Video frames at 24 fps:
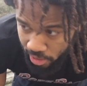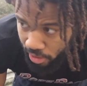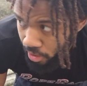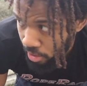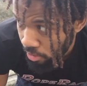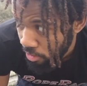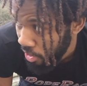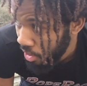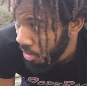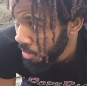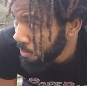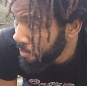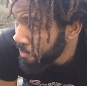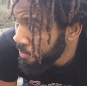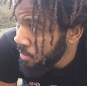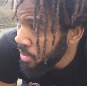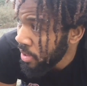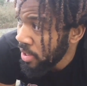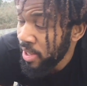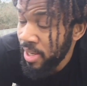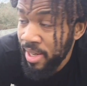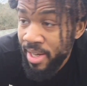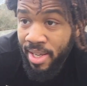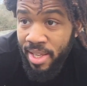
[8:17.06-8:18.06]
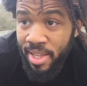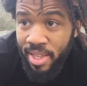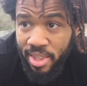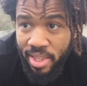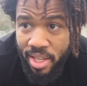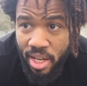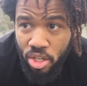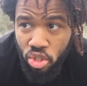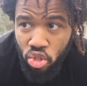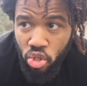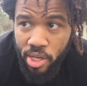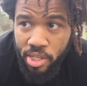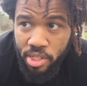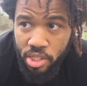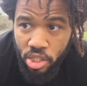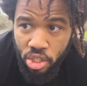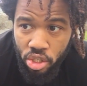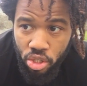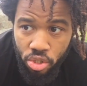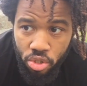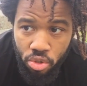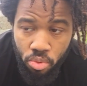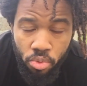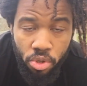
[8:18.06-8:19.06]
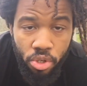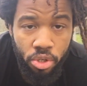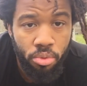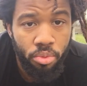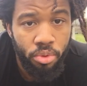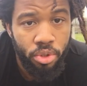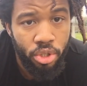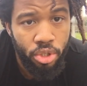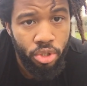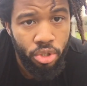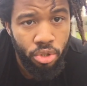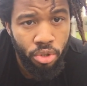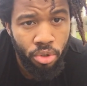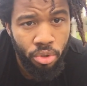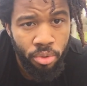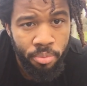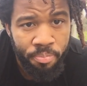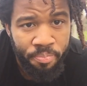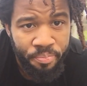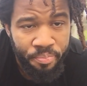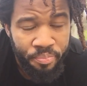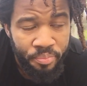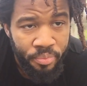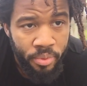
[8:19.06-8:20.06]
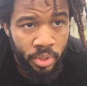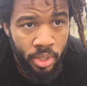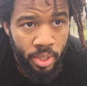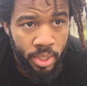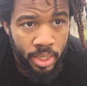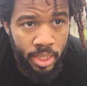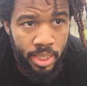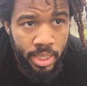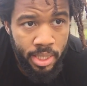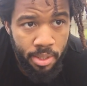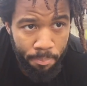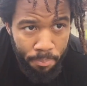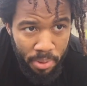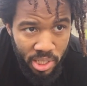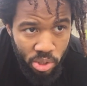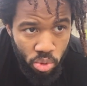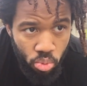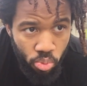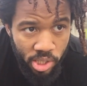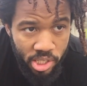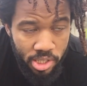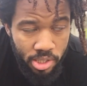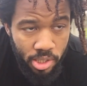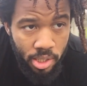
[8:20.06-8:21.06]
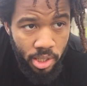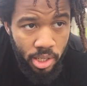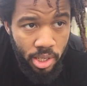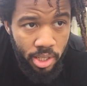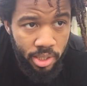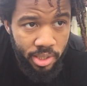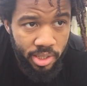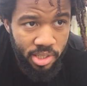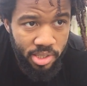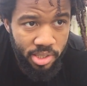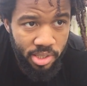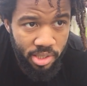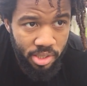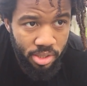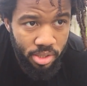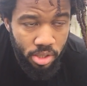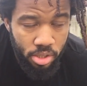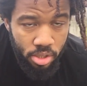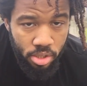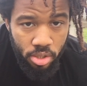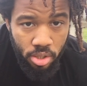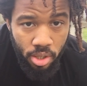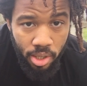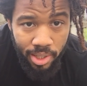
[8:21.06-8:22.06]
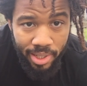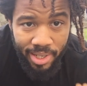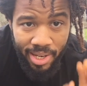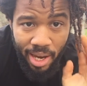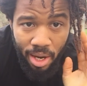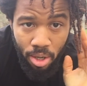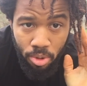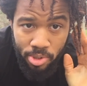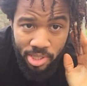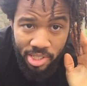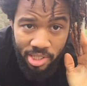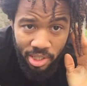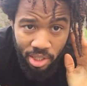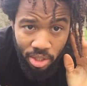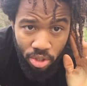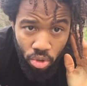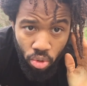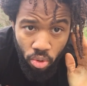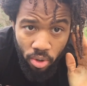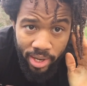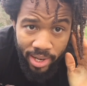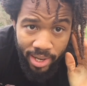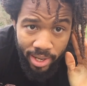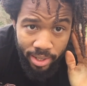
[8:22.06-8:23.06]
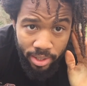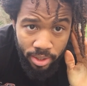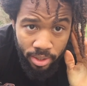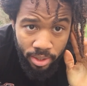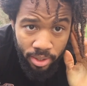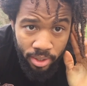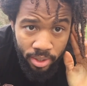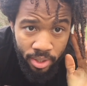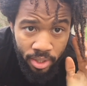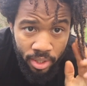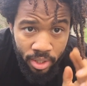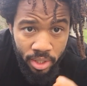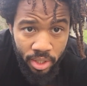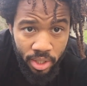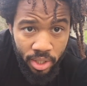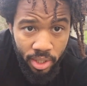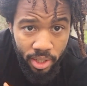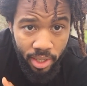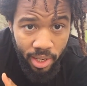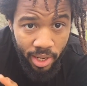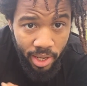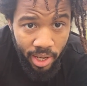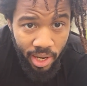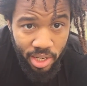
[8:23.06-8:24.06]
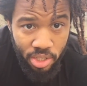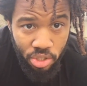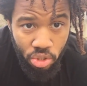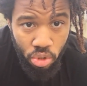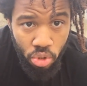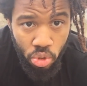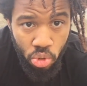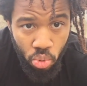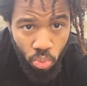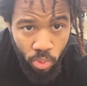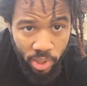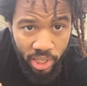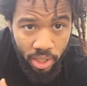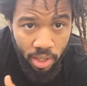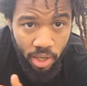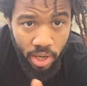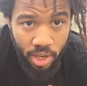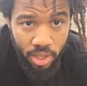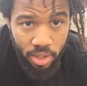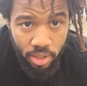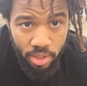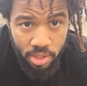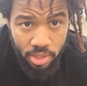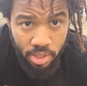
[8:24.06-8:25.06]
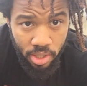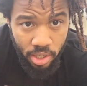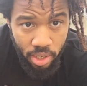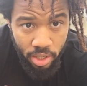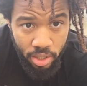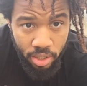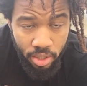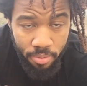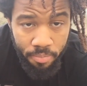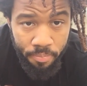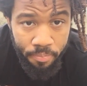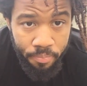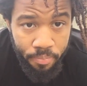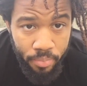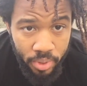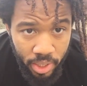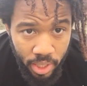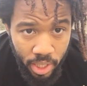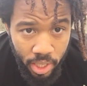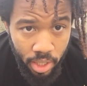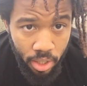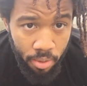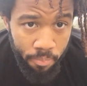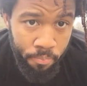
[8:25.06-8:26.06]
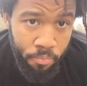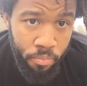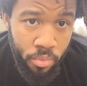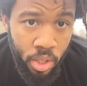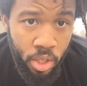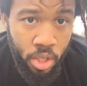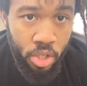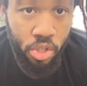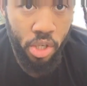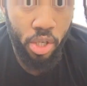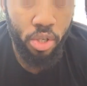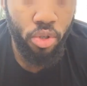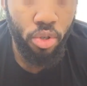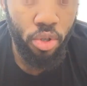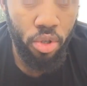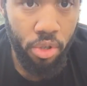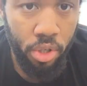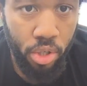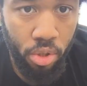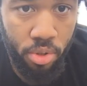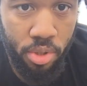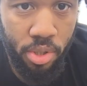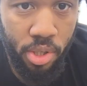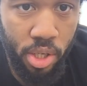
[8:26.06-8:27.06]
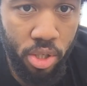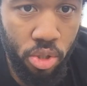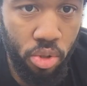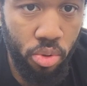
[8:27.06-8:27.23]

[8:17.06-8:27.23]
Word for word: anyway that transition so what you want to do the best way to learn this is to start counting in your head okay as you swing either side okay so as you're doing your side